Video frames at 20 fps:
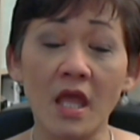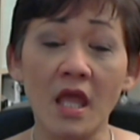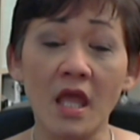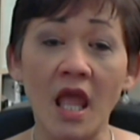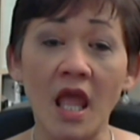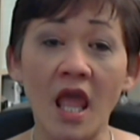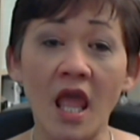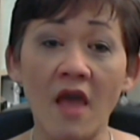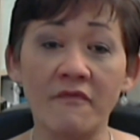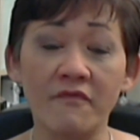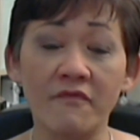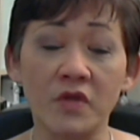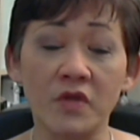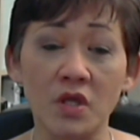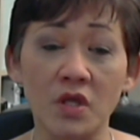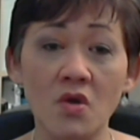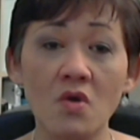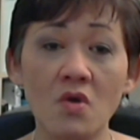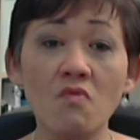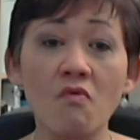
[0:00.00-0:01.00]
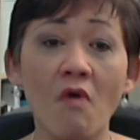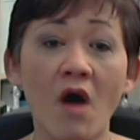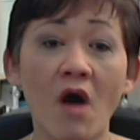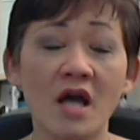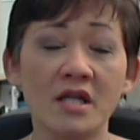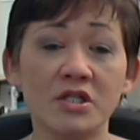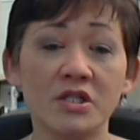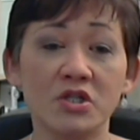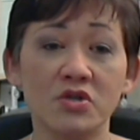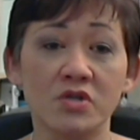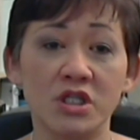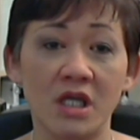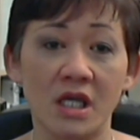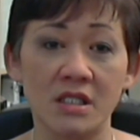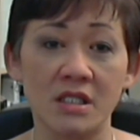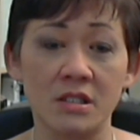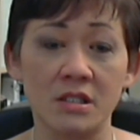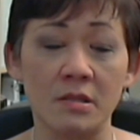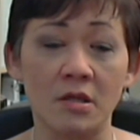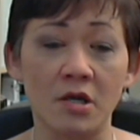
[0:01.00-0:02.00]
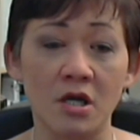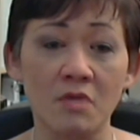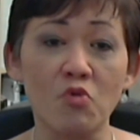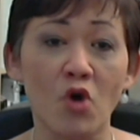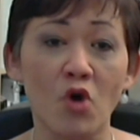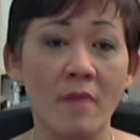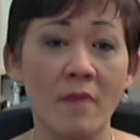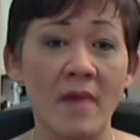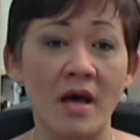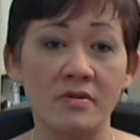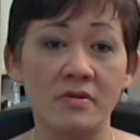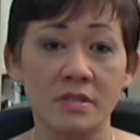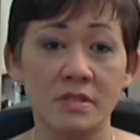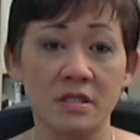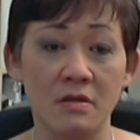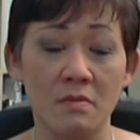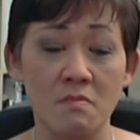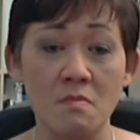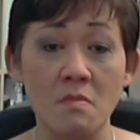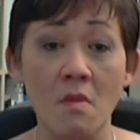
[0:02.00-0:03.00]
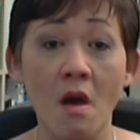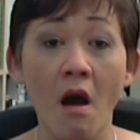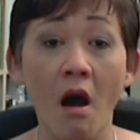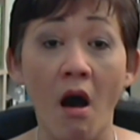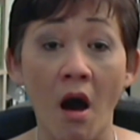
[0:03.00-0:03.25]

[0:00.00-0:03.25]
If you want to just learn more about some